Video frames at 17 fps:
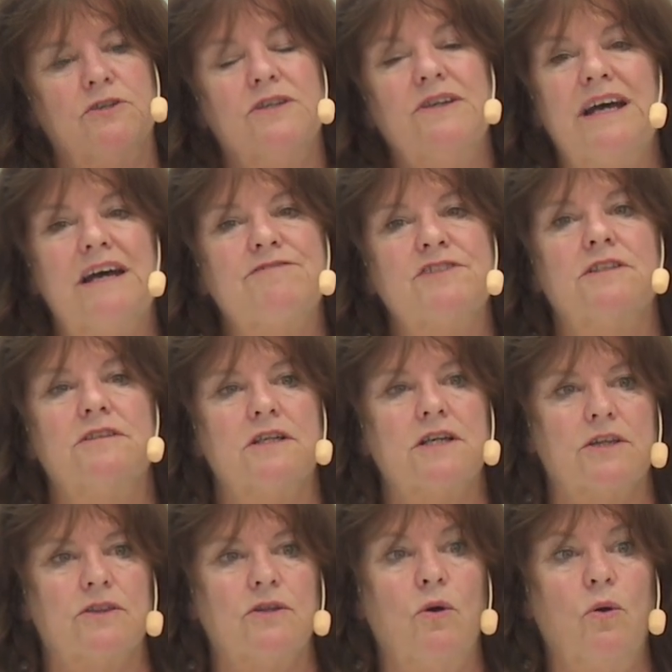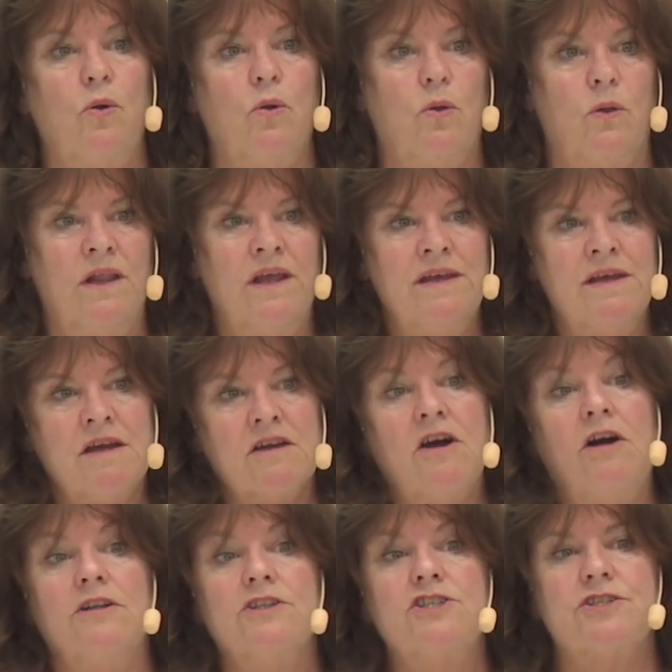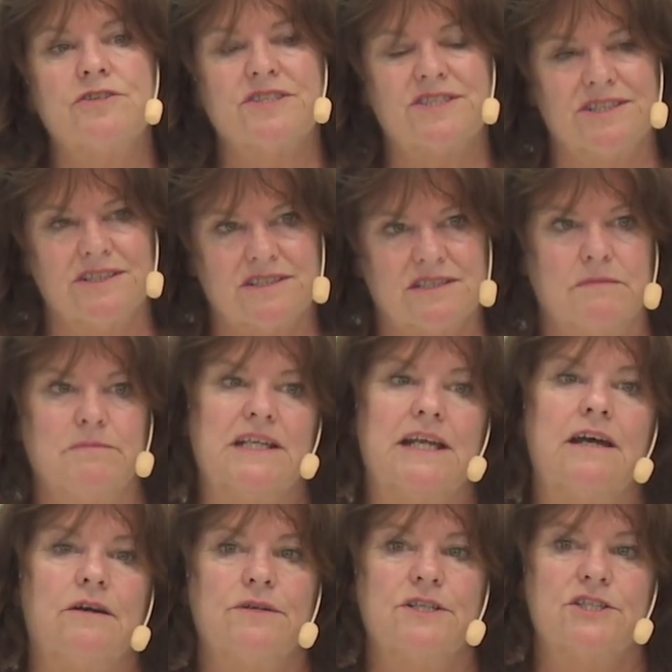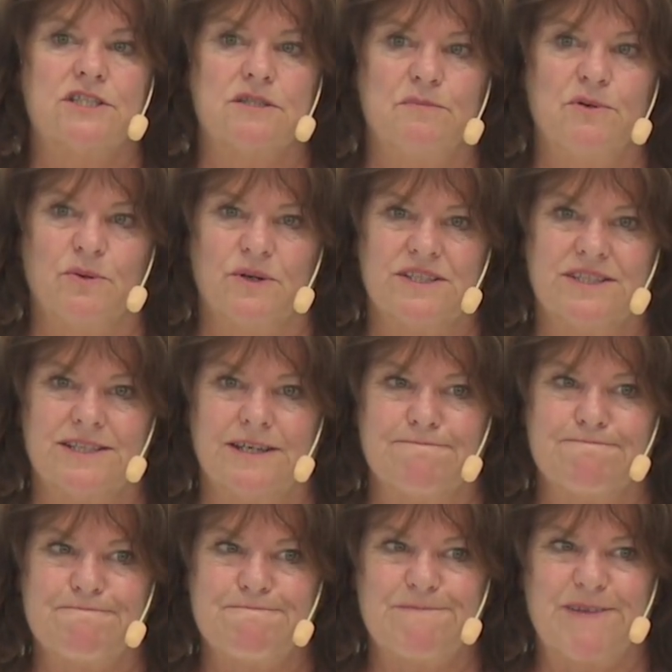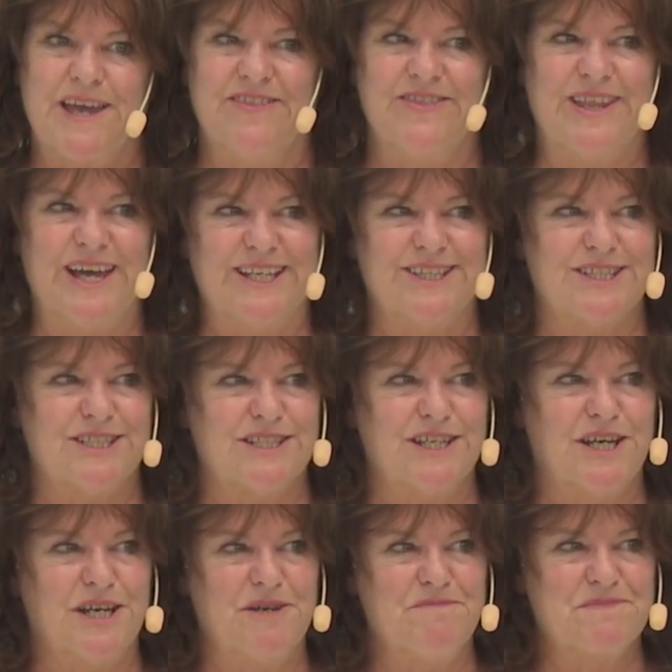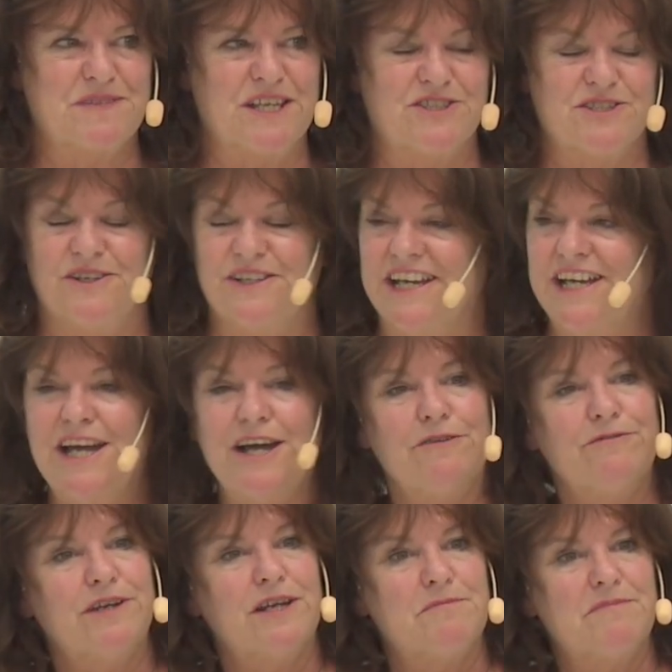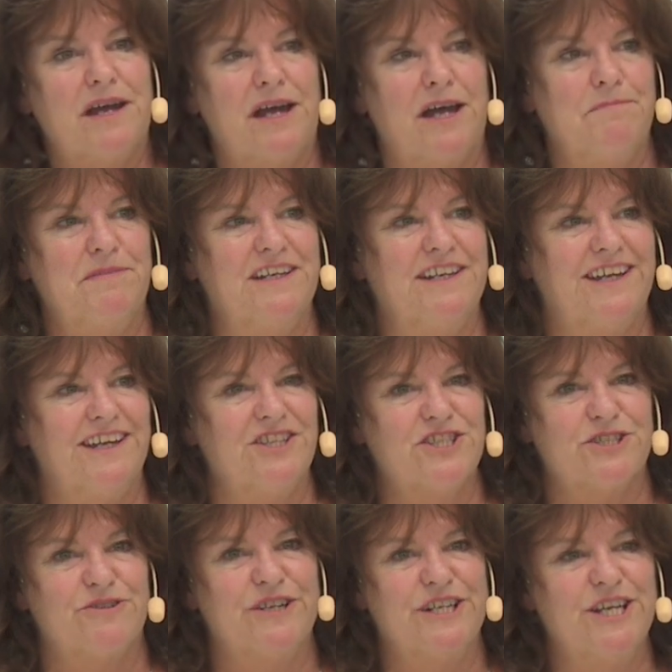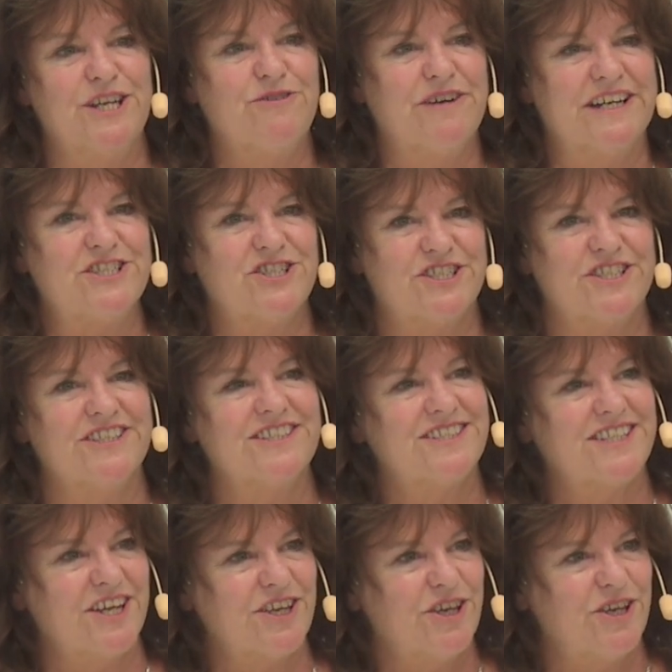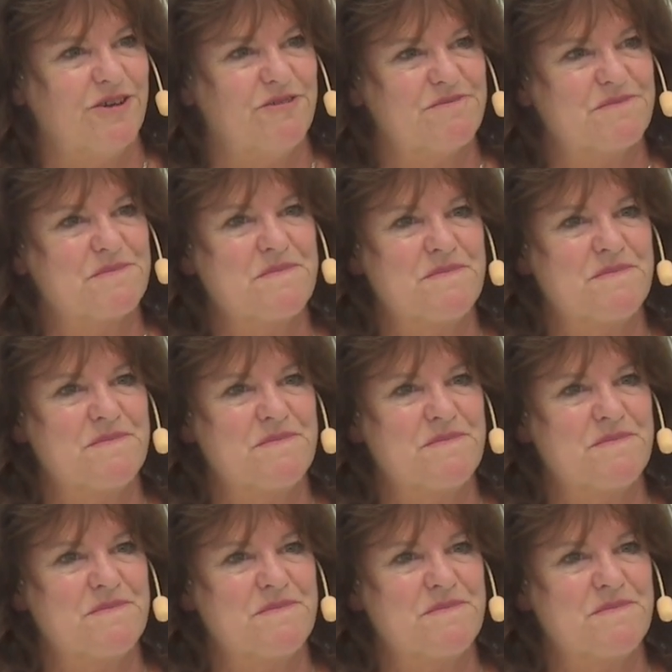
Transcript: You have to look at the whole culture system and how it supports it. And that's all I have, and I'm happy to answer any questions. Thank you.